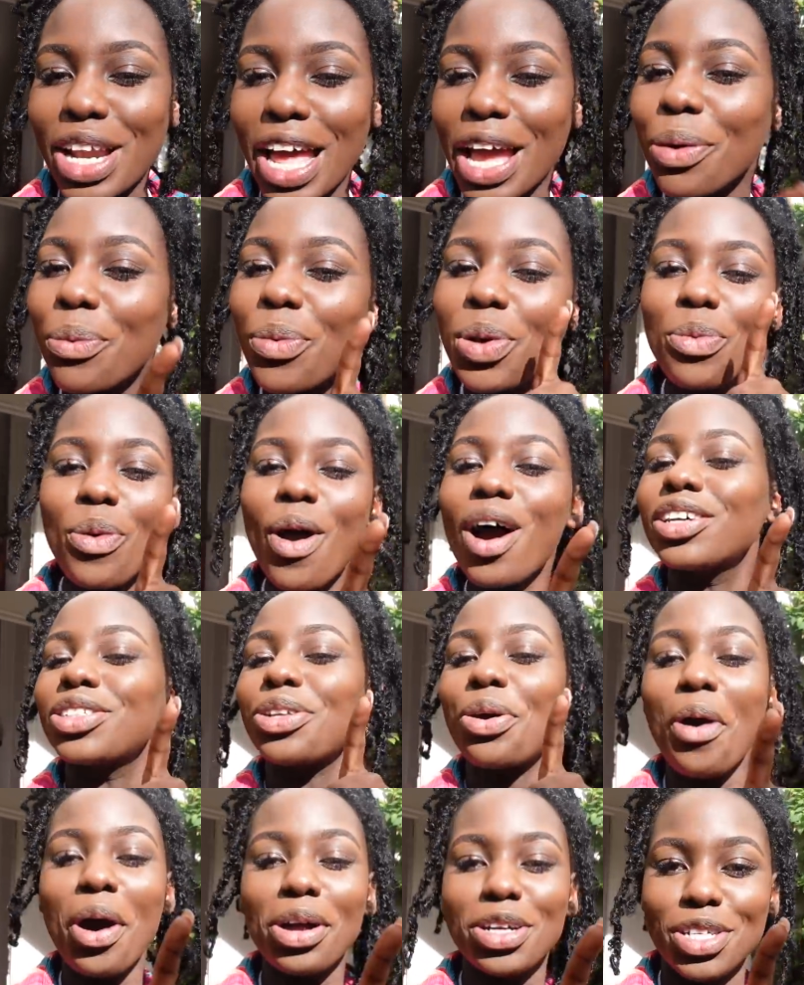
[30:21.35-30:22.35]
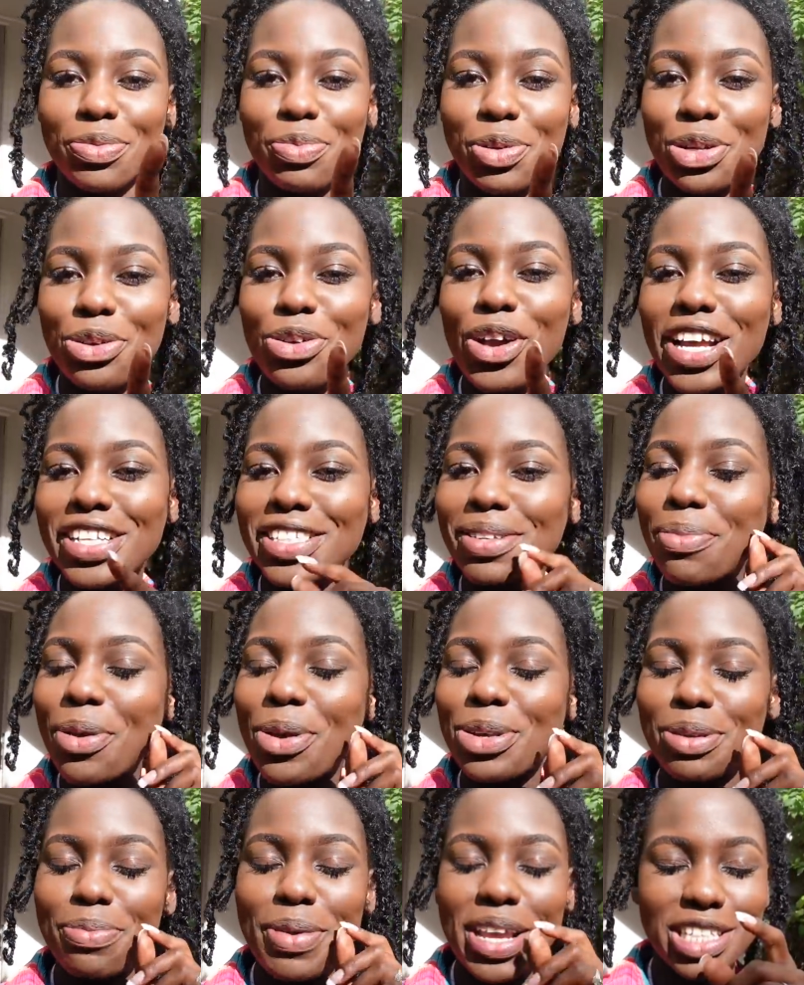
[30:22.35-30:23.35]
Like, we work so hard to bring you guys the
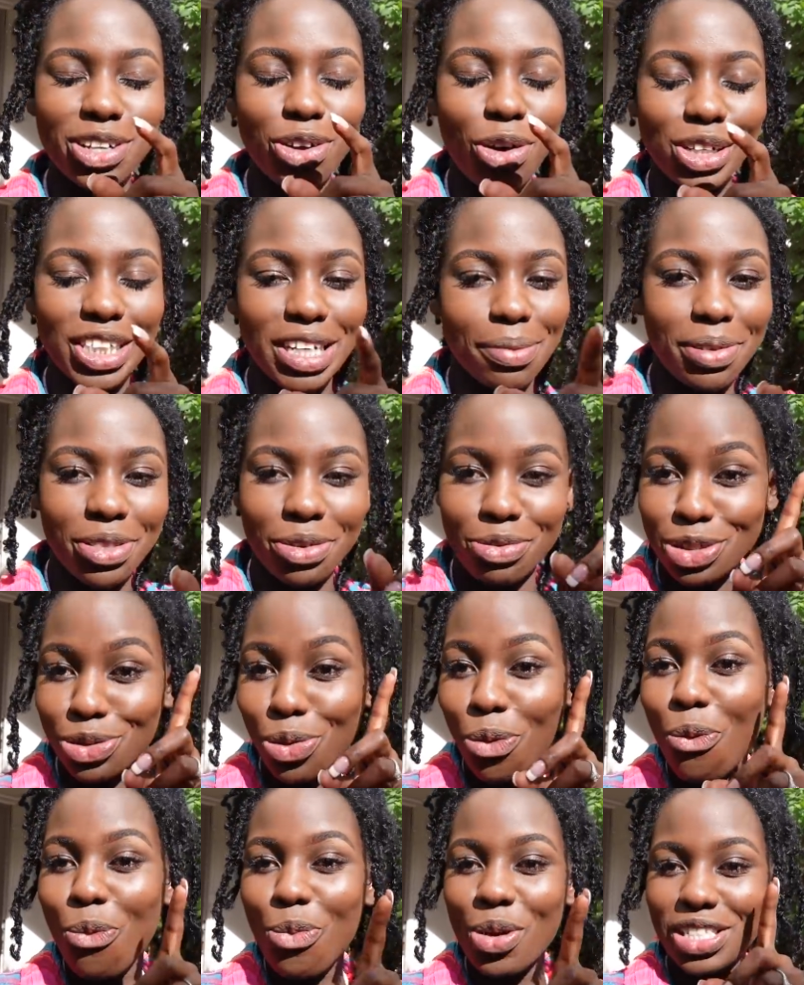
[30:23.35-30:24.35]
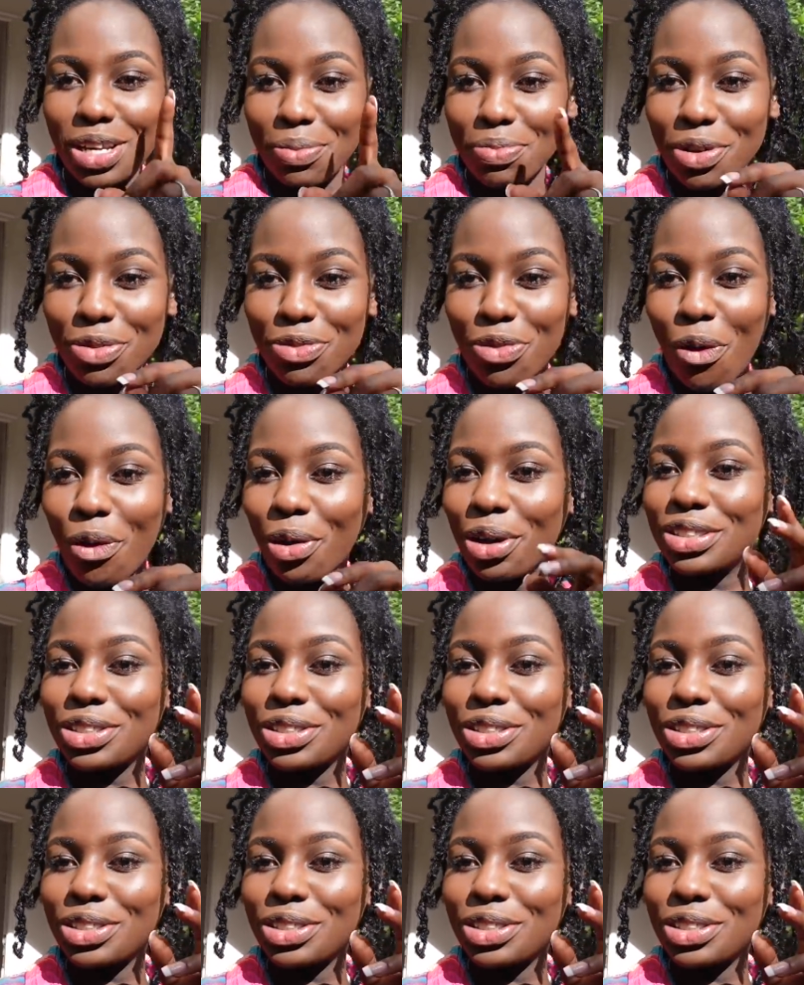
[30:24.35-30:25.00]
most amazing content, but there is always something wrong.